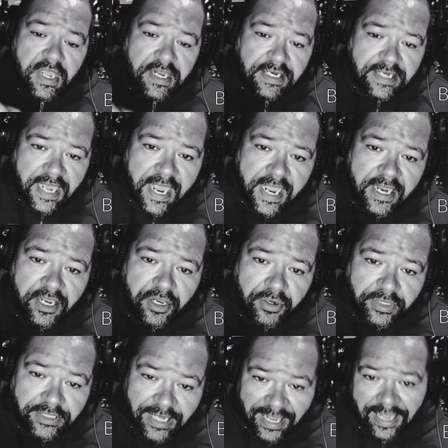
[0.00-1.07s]
Take your
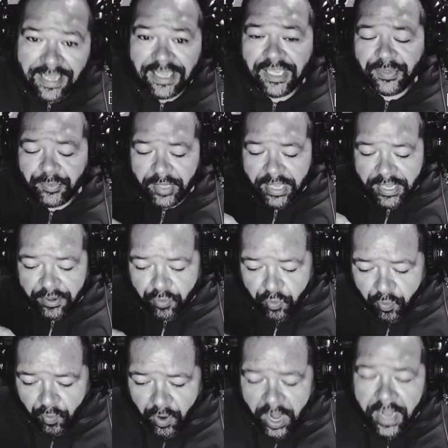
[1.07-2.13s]
time and
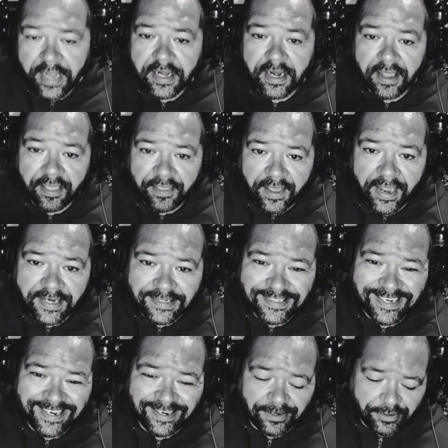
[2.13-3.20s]
write that
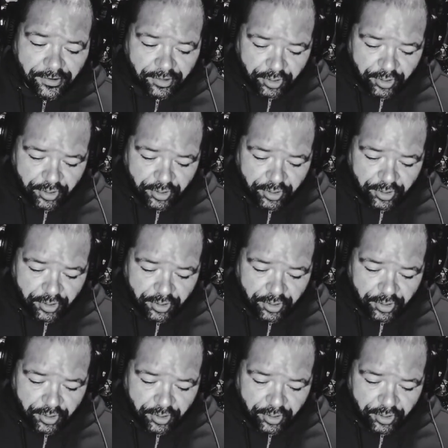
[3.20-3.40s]
down.